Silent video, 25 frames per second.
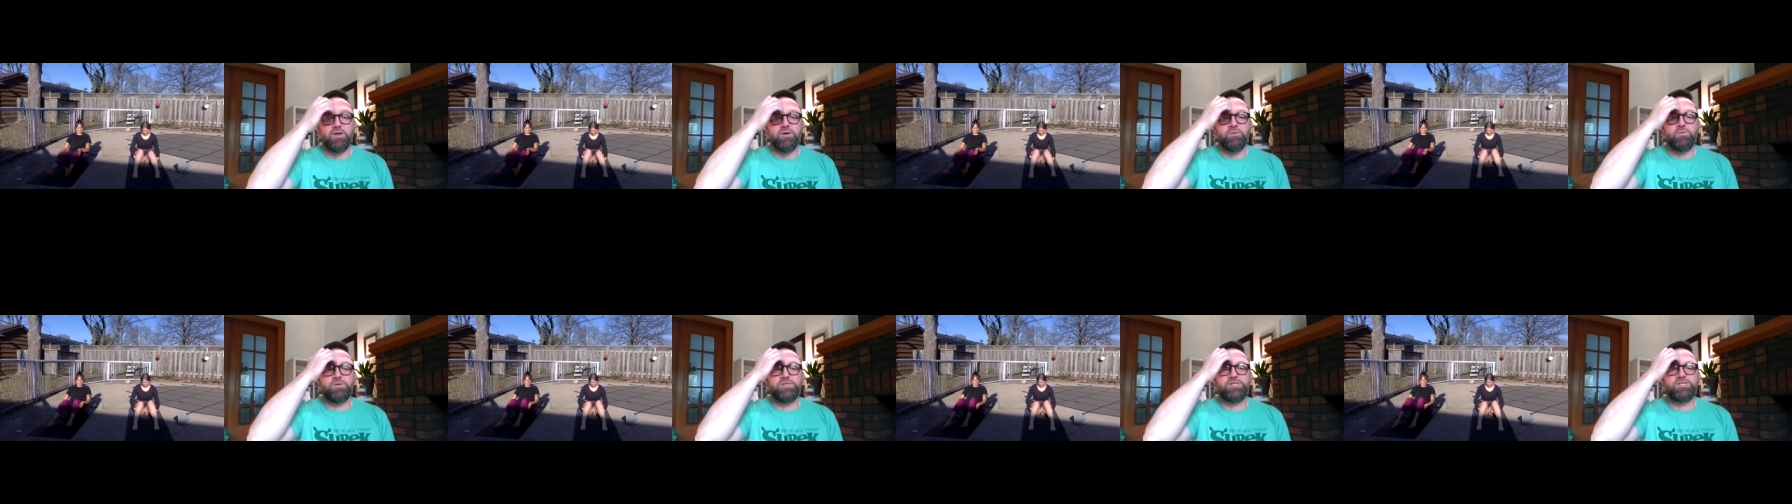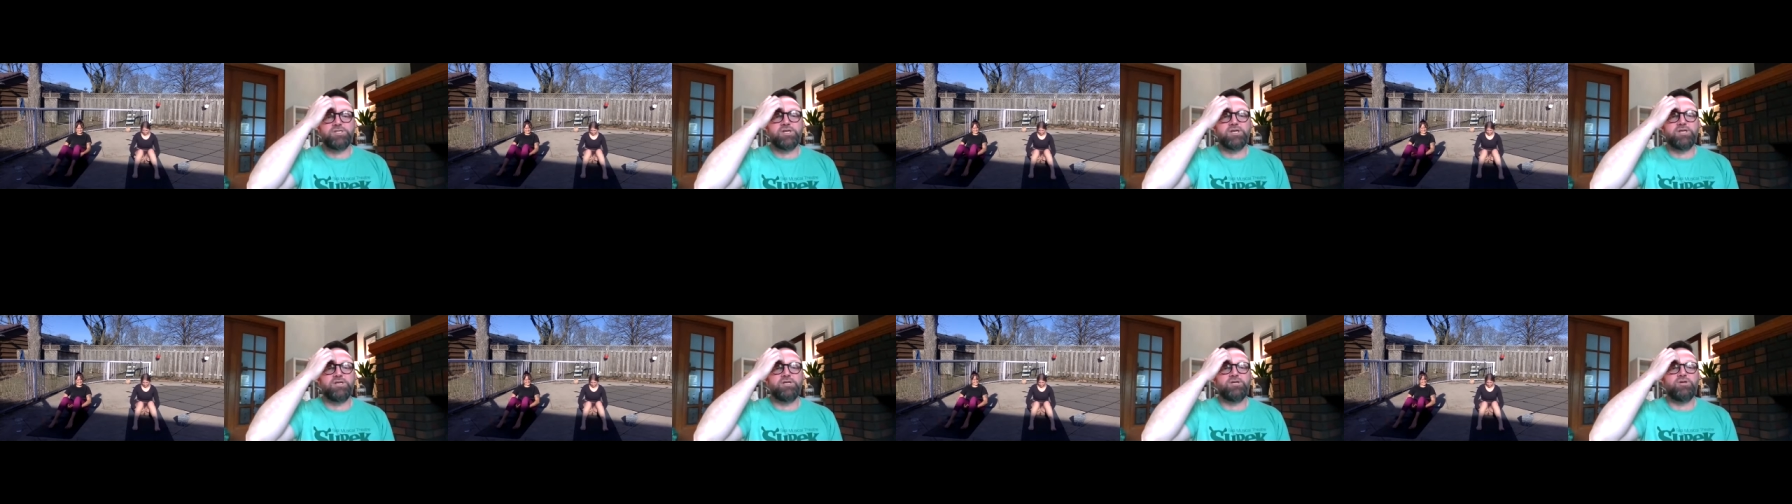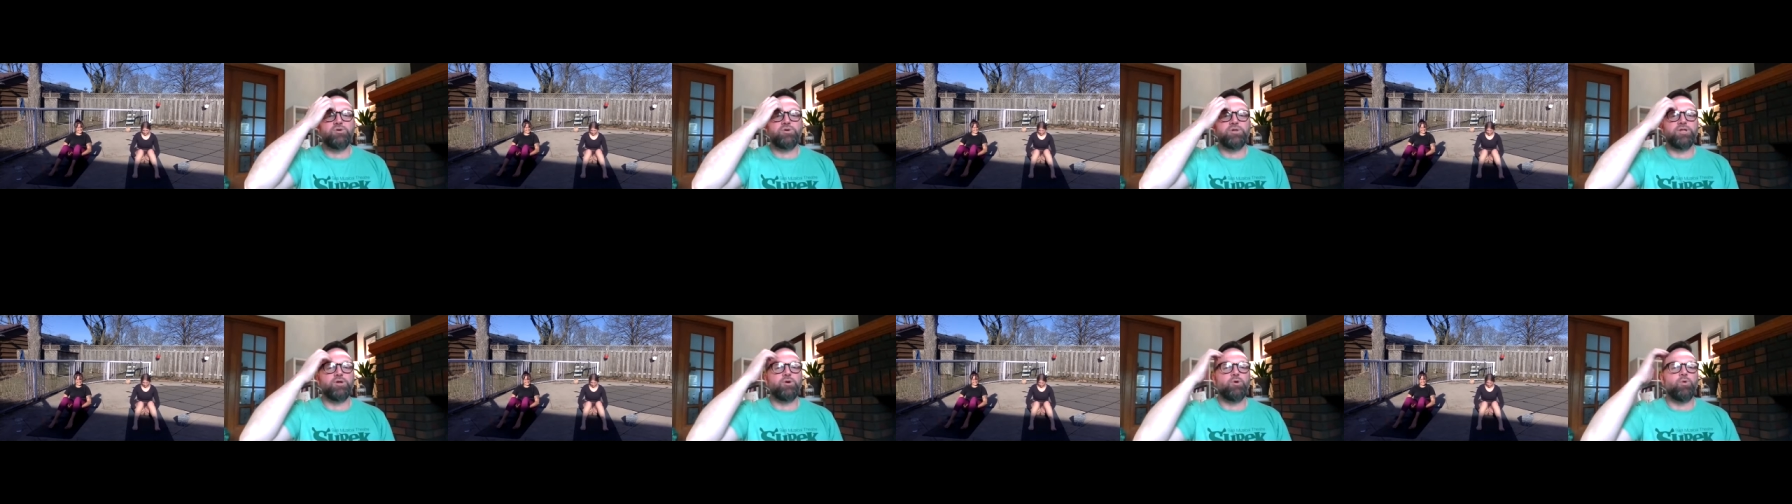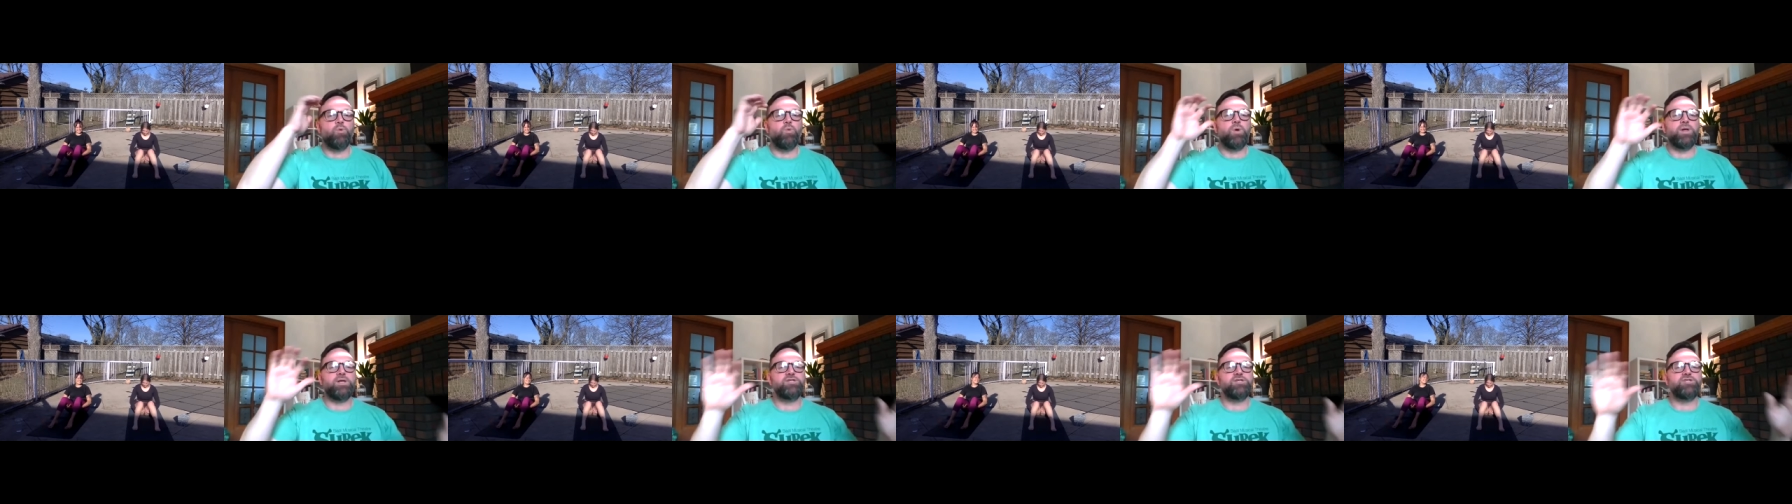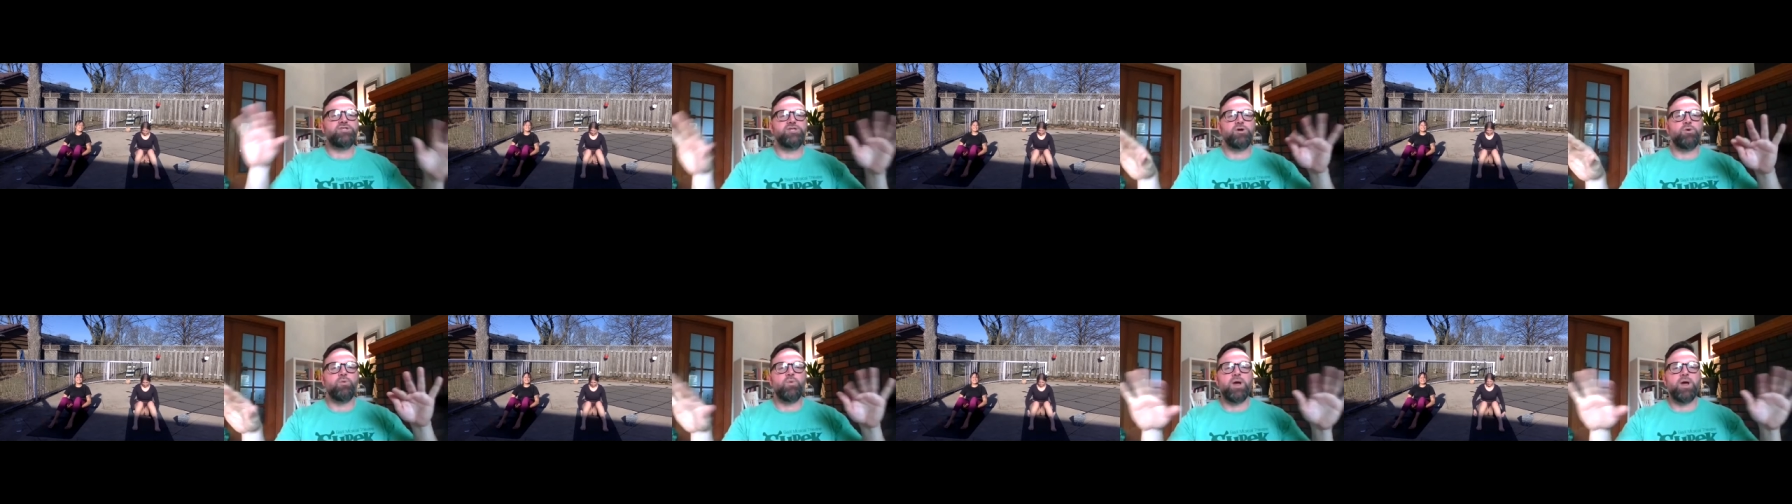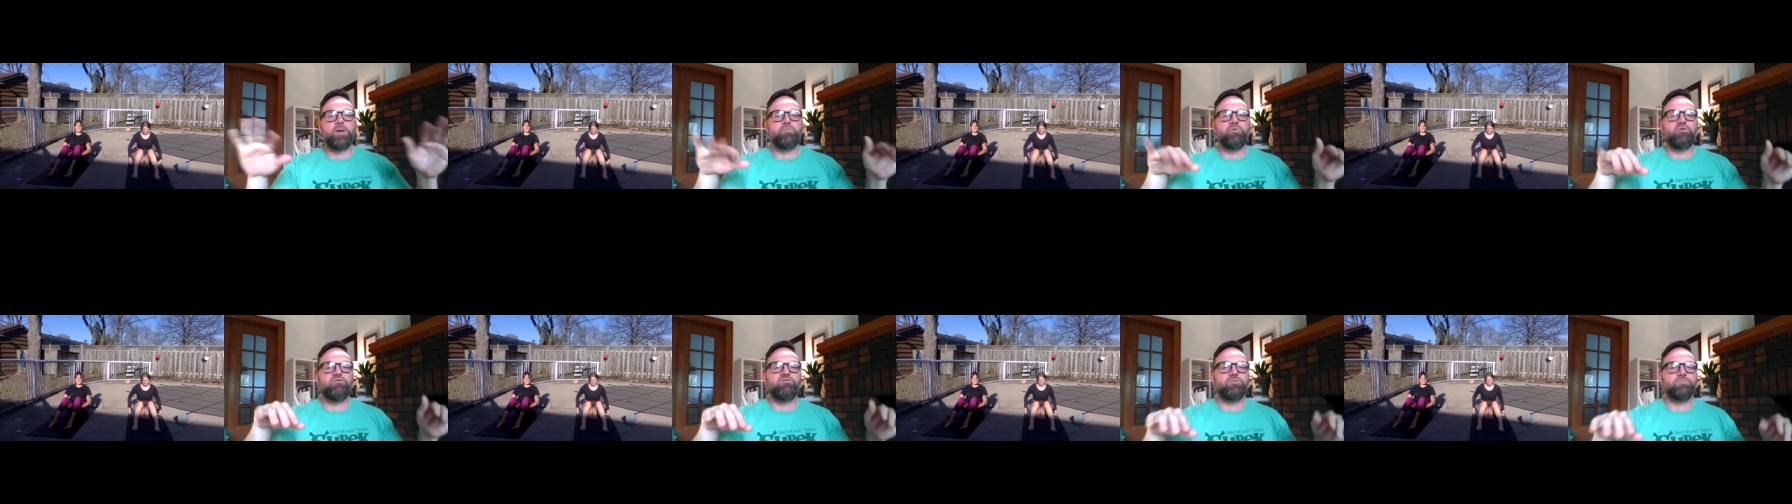We're just going to do a little windshield
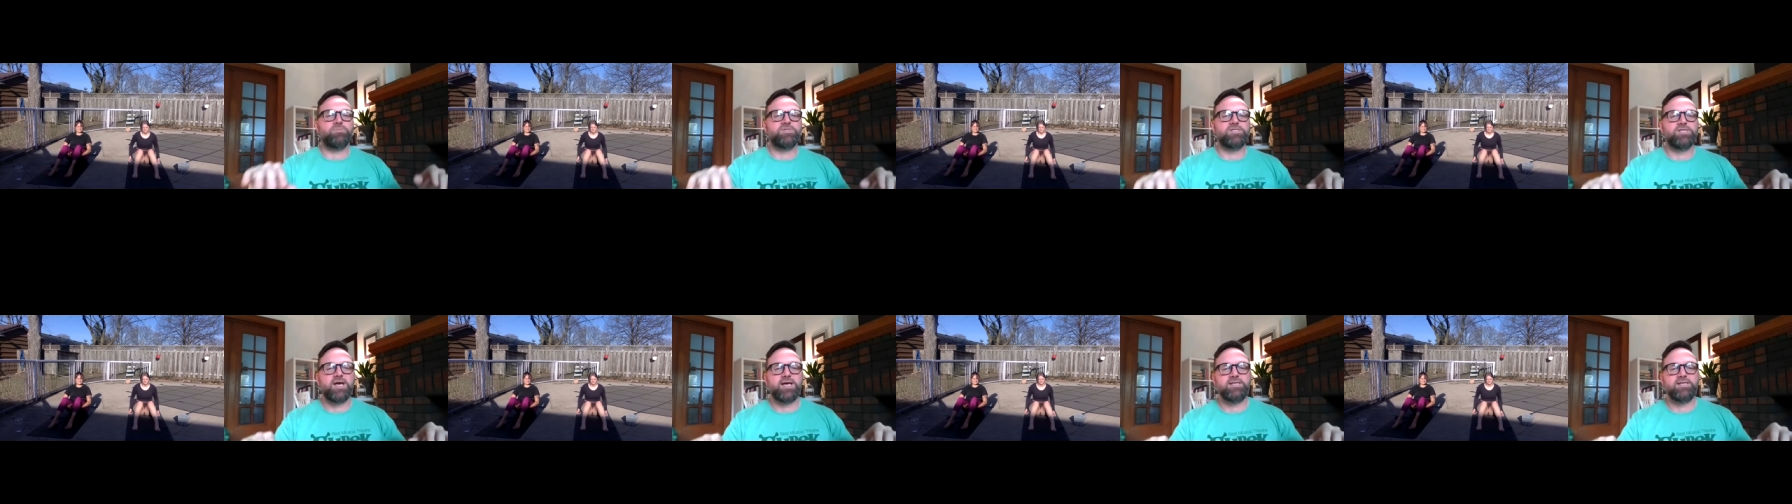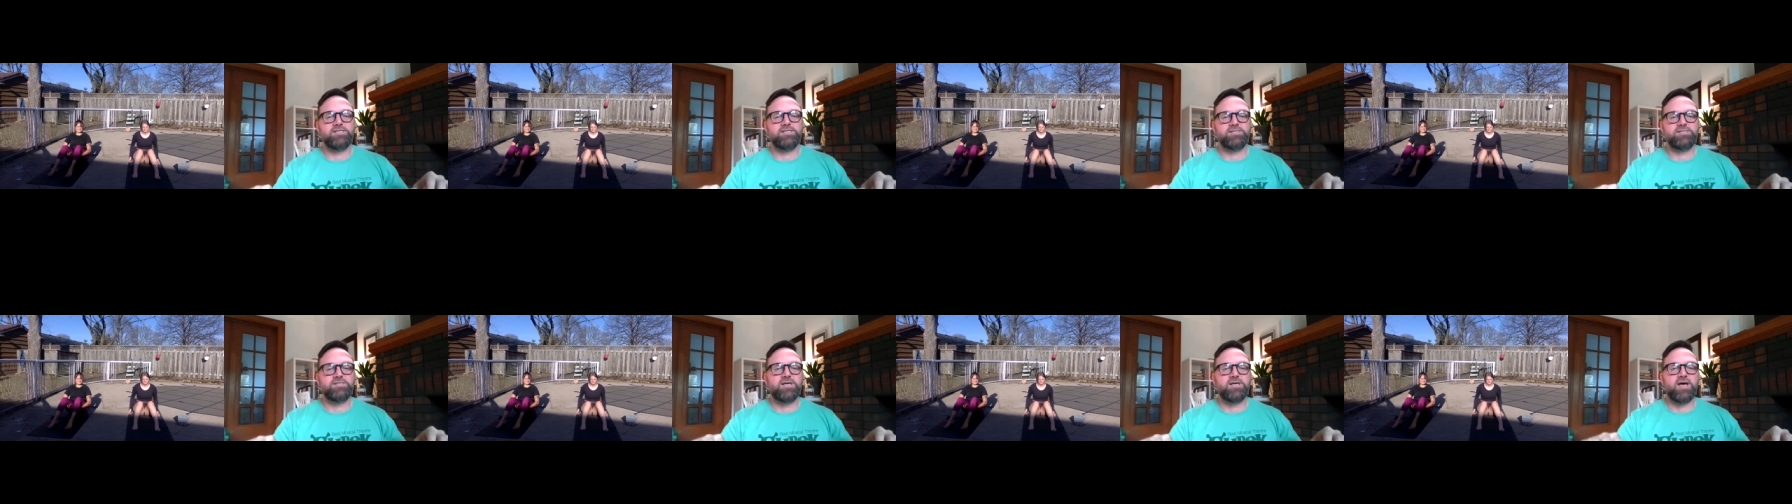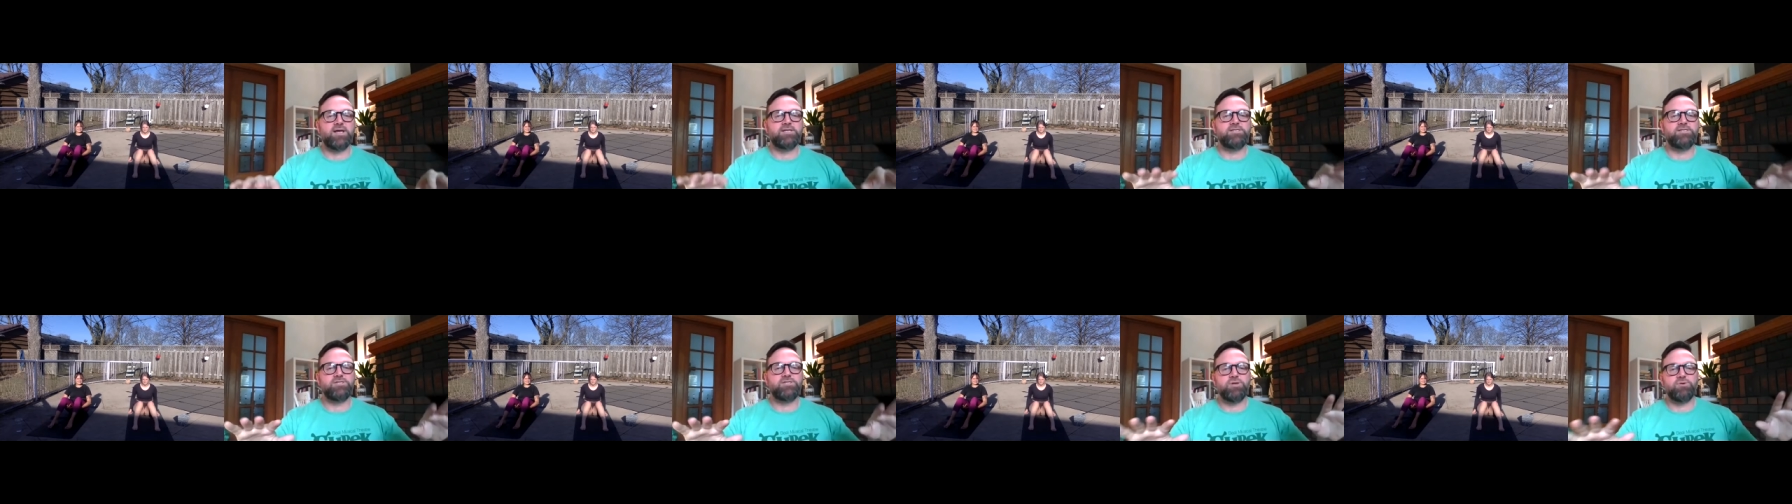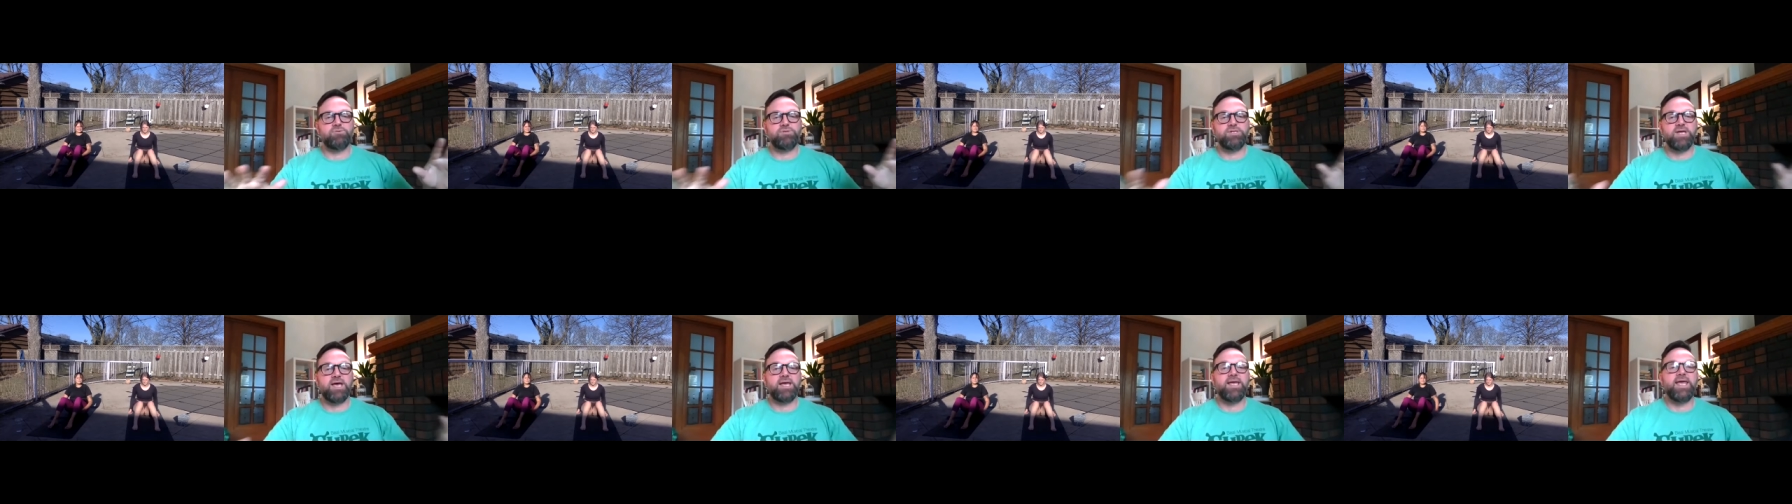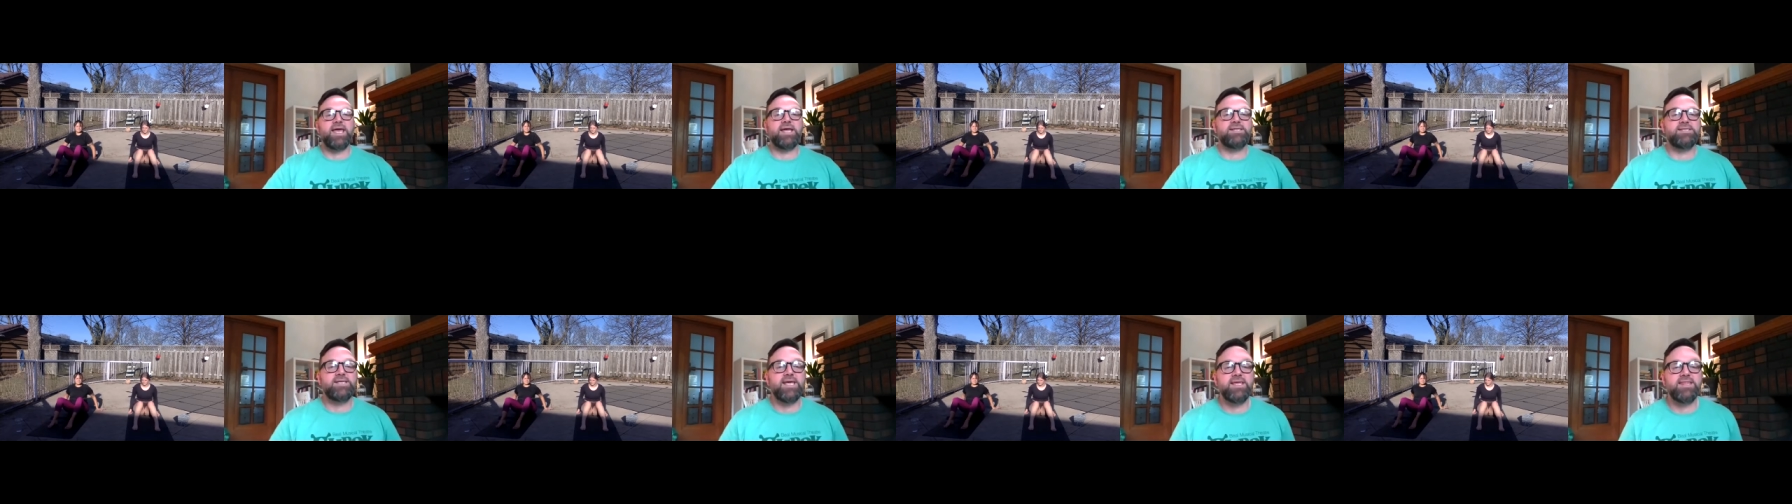wiper from side to side. So again,